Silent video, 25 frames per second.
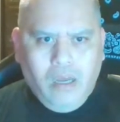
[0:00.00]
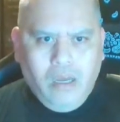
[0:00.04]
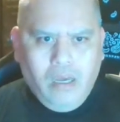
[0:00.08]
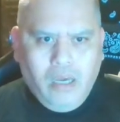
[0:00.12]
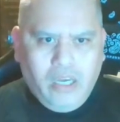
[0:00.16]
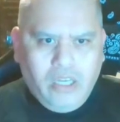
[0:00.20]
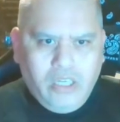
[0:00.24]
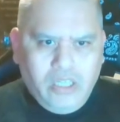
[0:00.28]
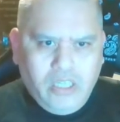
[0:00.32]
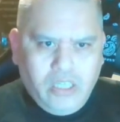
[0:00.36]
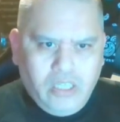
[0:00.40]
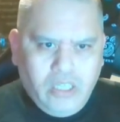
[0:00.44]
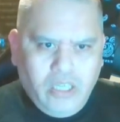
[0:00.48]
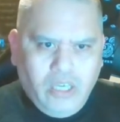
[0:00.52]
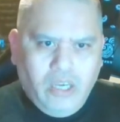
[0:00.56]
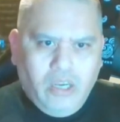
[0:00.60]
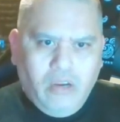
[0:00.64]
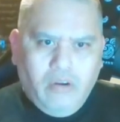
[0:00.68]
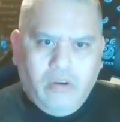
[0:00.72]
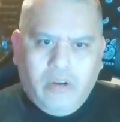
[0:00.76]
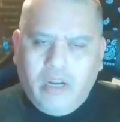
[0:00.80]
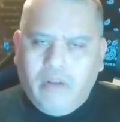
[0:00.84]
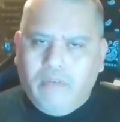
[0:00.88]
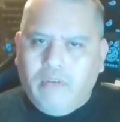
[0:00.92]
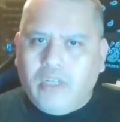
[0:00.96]
And she's
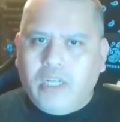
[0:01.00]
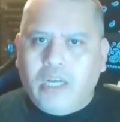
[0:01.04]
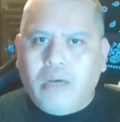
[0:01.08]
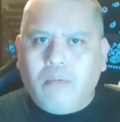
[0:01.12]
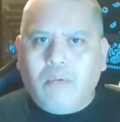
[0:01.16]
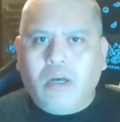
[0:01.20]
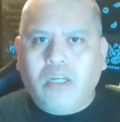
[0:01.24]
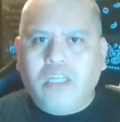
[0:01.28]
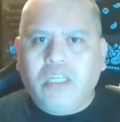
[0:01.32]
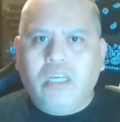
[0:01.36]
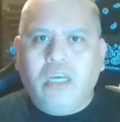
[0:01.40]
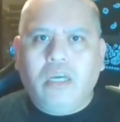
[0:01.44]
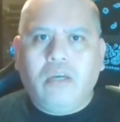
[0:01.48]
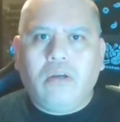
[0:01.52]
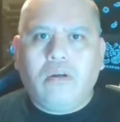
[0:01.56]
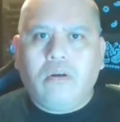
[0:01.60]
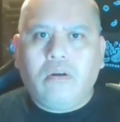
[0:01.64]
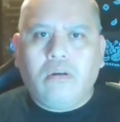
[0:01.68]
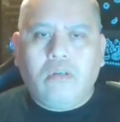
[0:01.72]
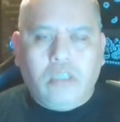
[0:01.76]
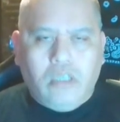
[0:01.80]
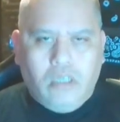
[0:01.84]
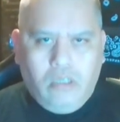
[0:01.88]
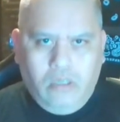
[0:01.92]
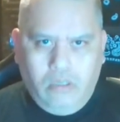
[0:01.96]
here, and every time I see
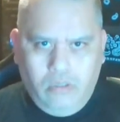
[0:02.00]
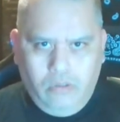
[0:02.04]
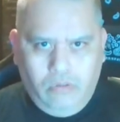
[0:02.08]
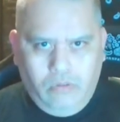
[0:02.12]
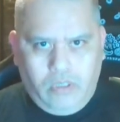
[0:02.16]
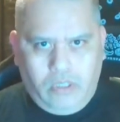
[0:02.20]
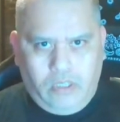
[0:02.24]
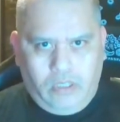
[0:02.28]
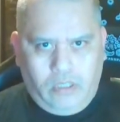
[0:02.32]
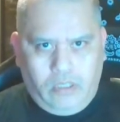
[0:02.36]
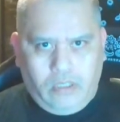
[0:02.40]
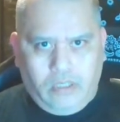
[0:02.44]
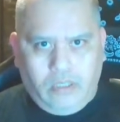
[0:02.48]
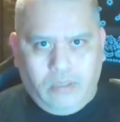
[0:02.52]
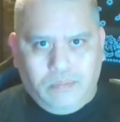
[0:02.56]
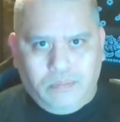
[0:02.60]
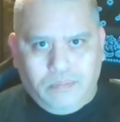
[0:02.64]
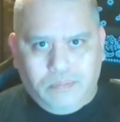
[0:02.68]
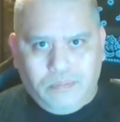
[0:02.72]
her, she loses.